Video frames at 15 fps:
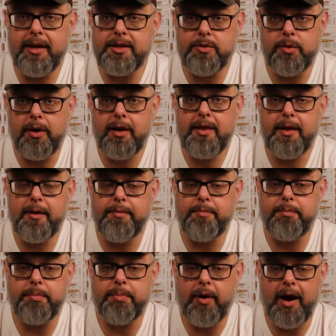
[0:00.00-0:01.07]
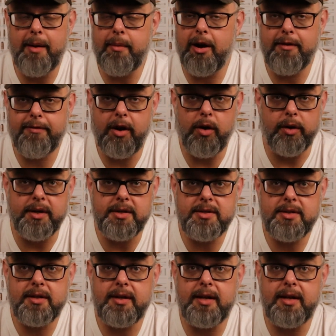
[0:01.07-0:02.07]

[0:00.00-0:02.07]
It's really the primary focus,